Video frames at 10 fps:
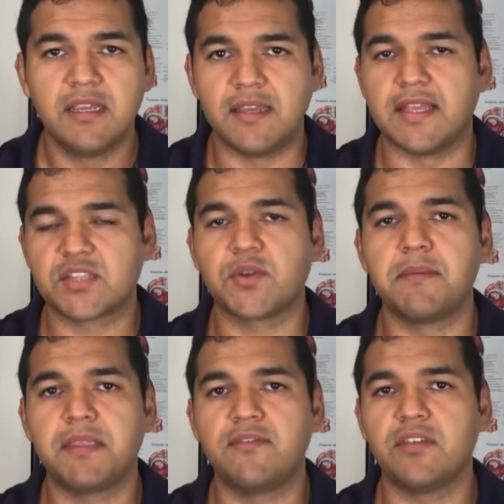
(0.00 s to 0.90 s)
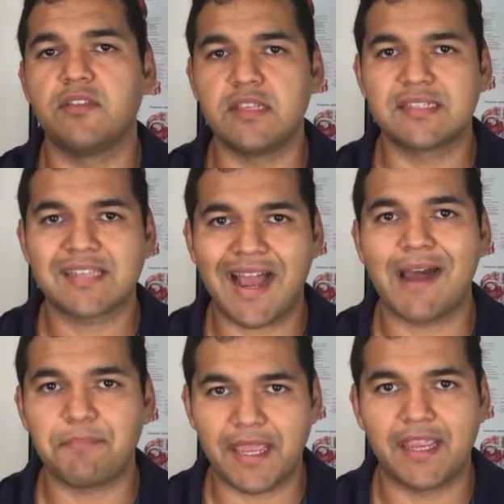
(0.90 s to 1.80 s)
and that's why I'm giving you these
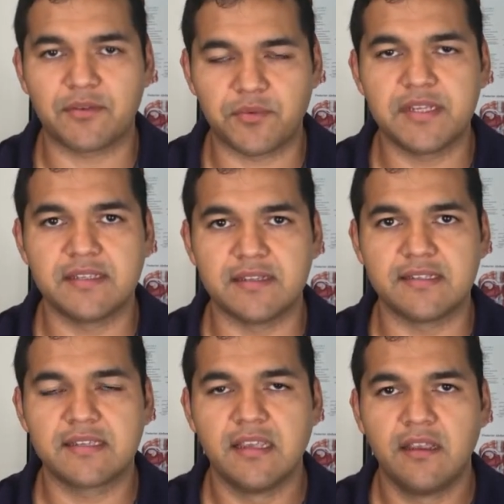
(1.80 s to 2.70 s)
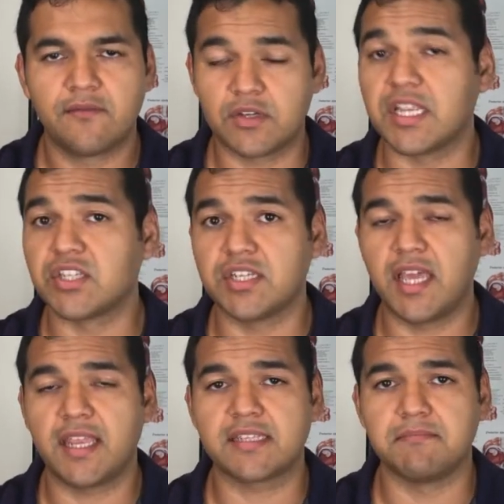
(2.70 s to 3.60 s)
top eight reasons for tension
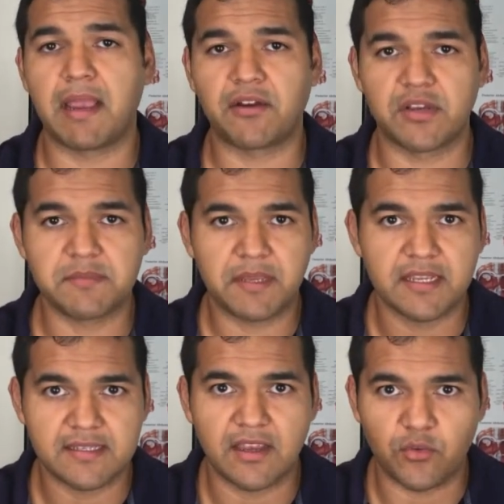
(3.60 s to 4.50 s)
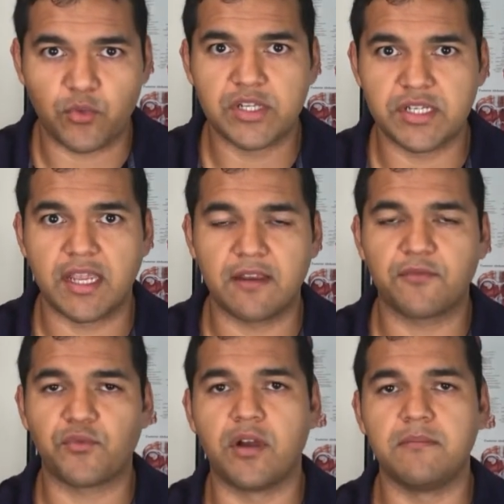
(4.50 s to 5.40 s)
headaches and migraines because they originate
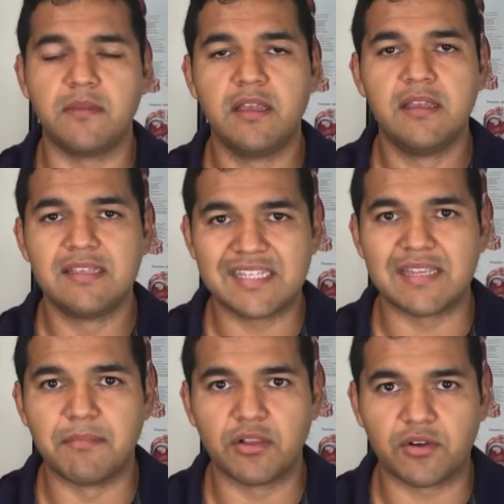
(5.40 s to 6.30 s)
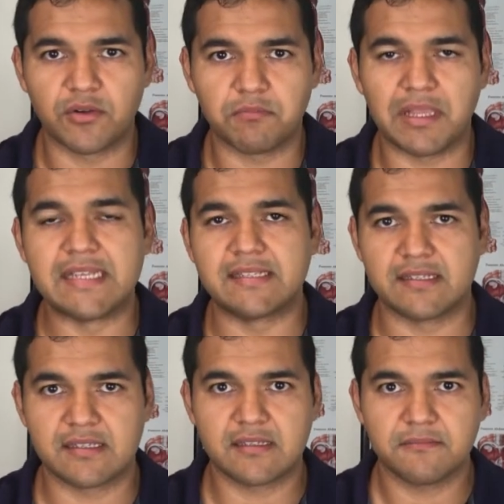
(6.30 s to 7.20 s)
from similar
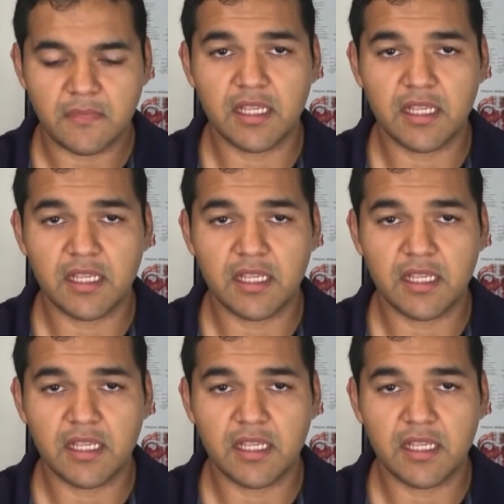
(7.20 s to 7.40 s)
places.